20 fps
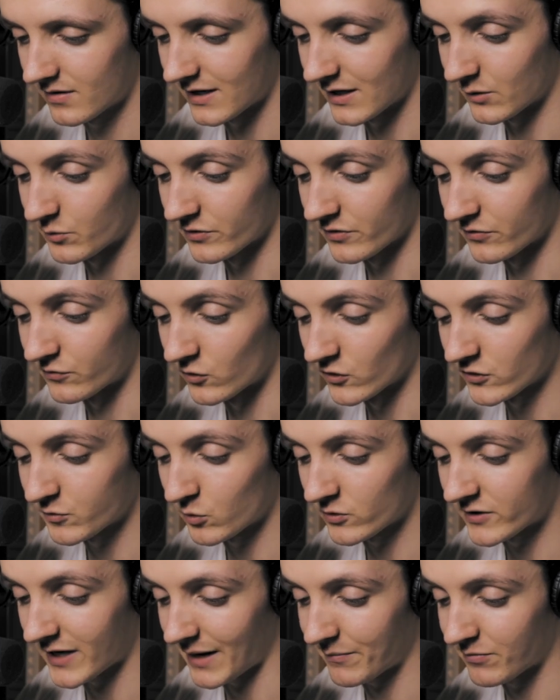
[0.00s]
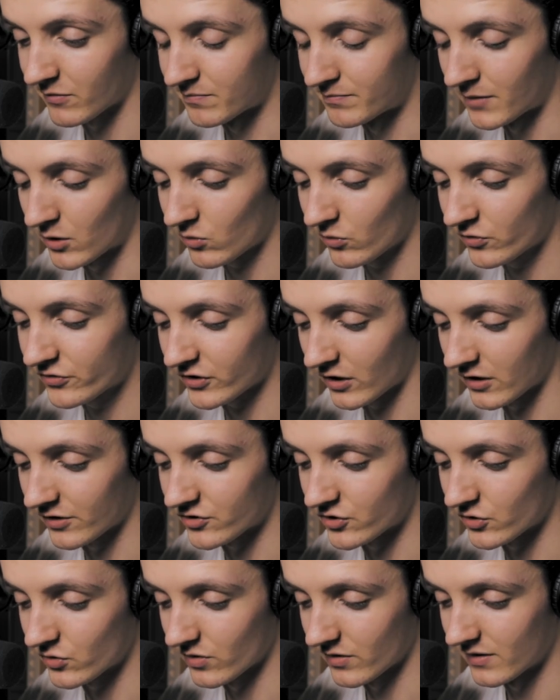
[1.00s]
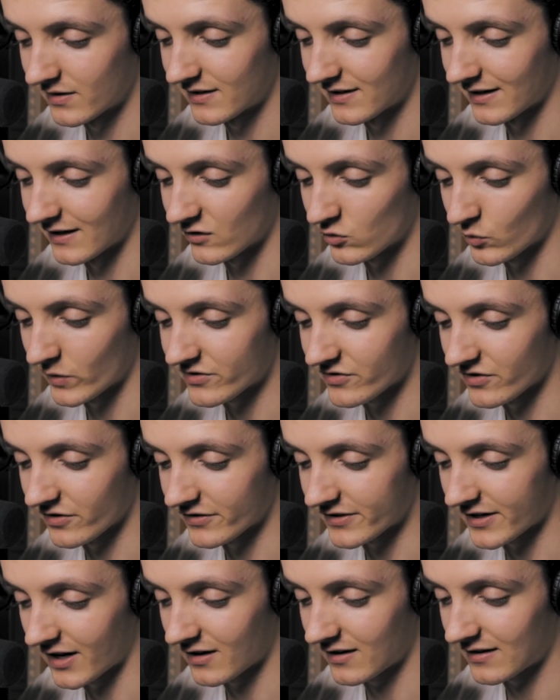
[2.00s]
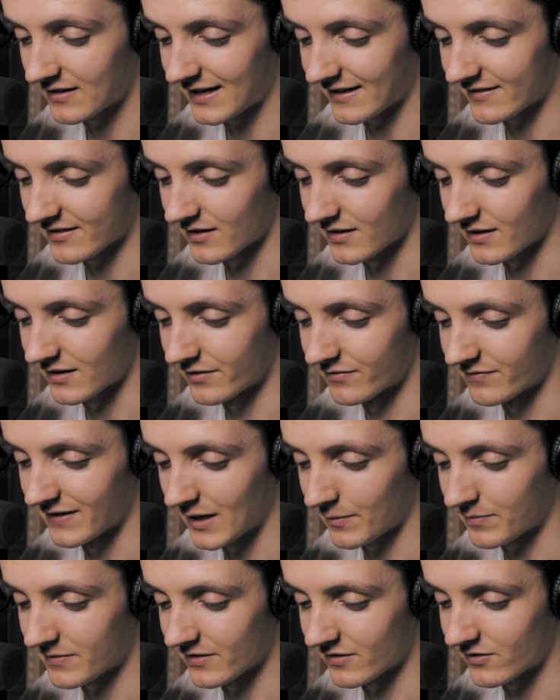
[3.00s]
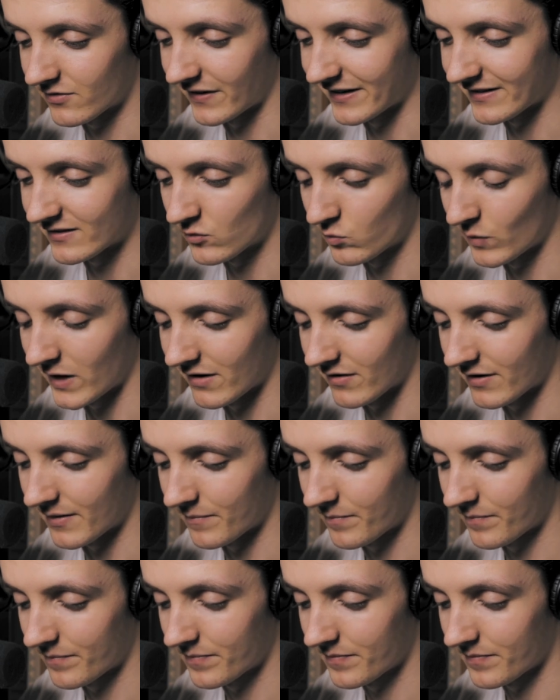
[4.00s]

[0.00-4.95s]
It was a forcible type of moral solitude into which the Scarlet Letter enveloped its fated wearer,